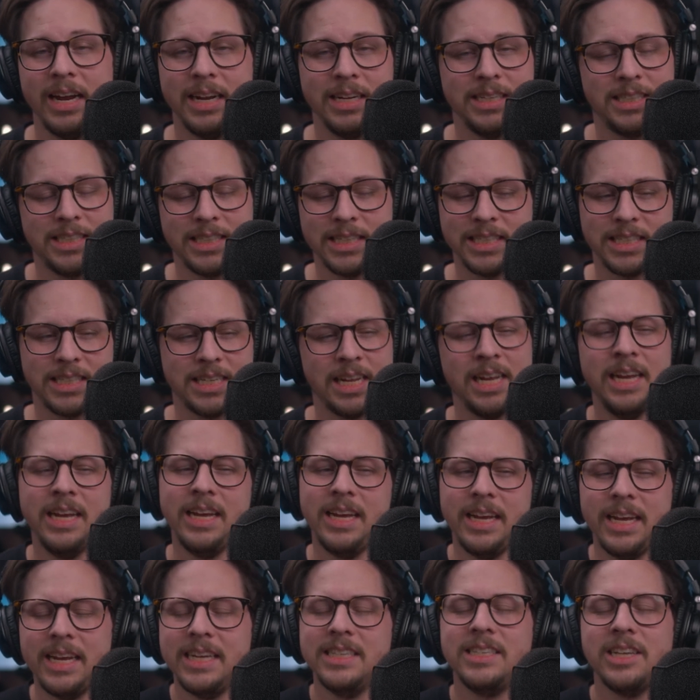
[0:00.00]
It just
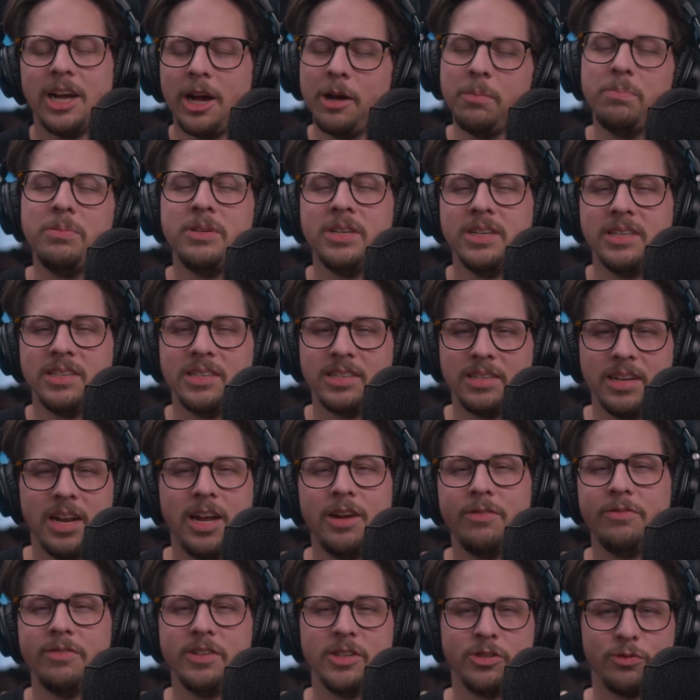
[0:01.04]
is up to
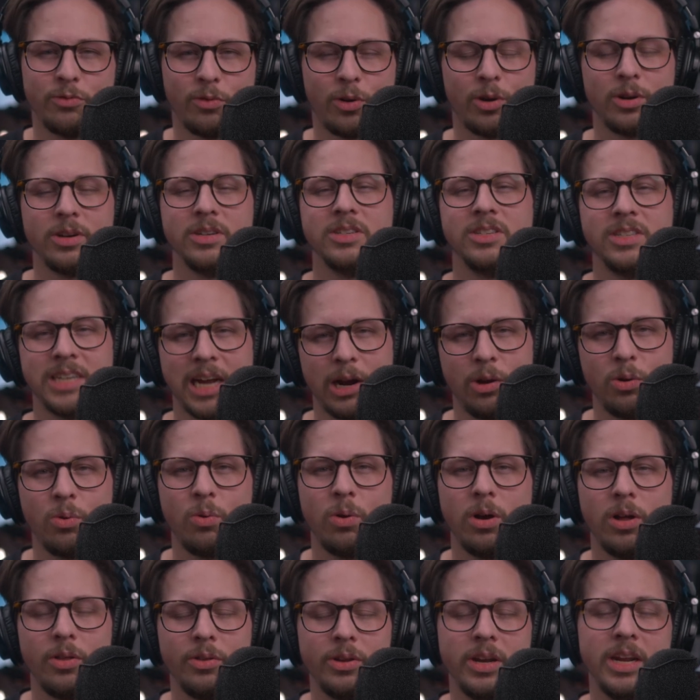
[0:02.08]
snuff as far as sound
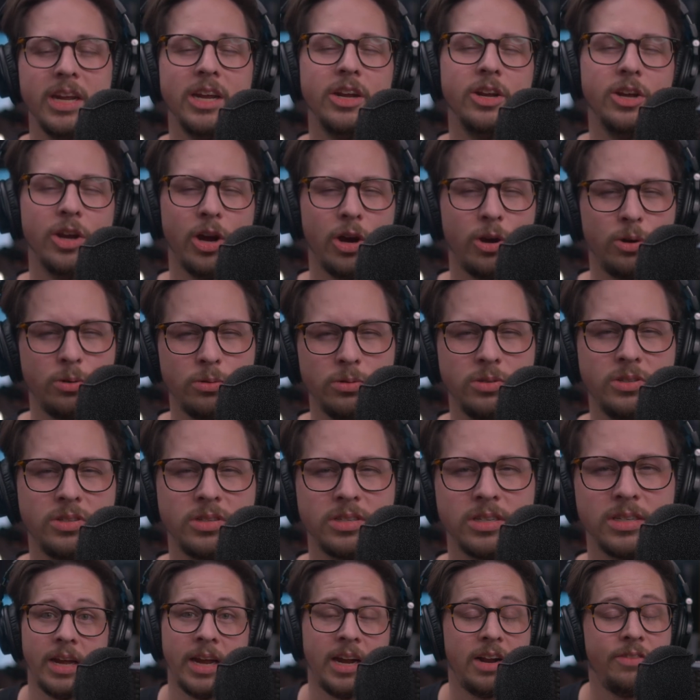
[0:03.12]
quality
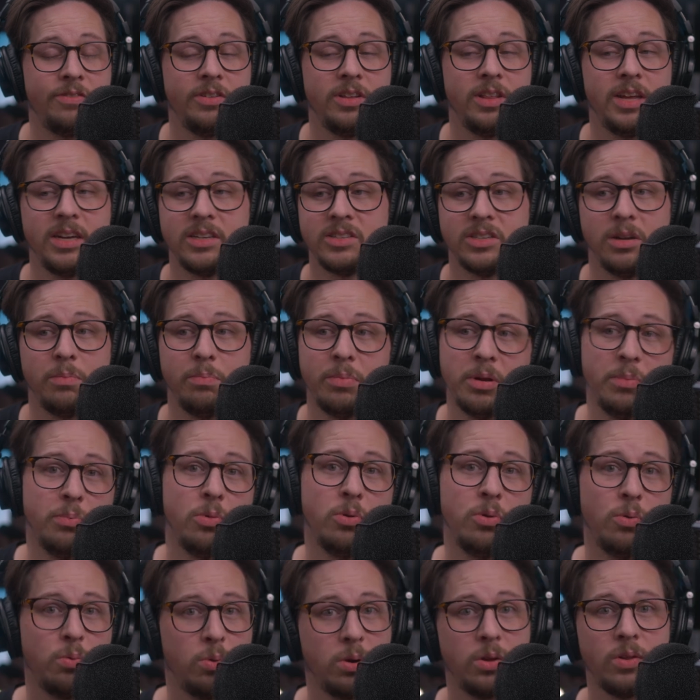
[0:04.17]
goes, and I feel like some
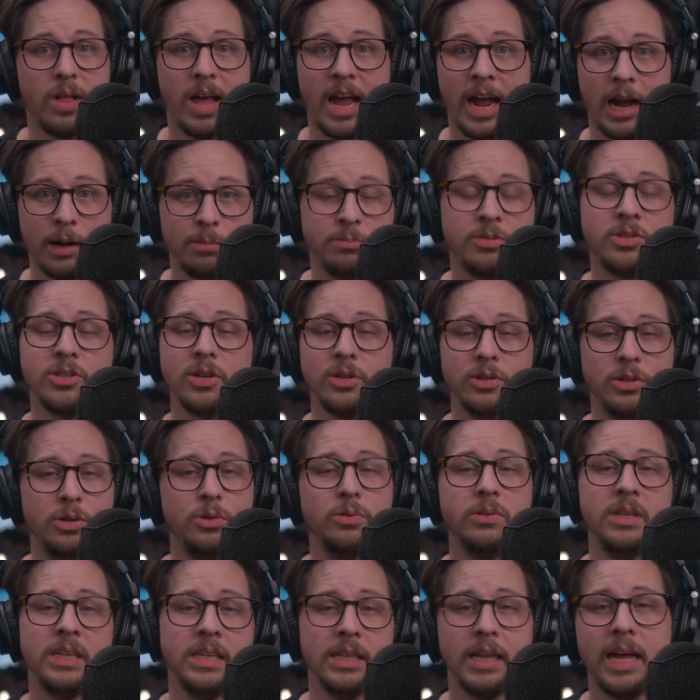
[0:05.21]
people will
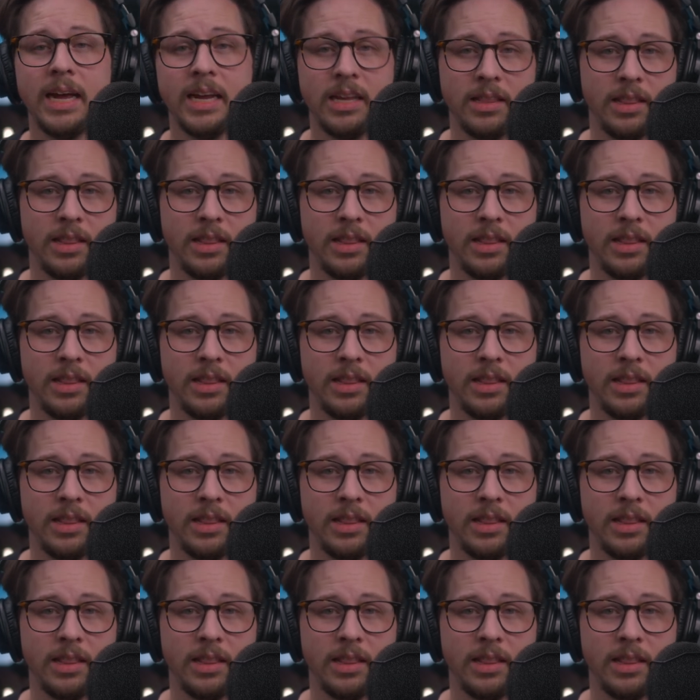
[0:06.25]
absolutely like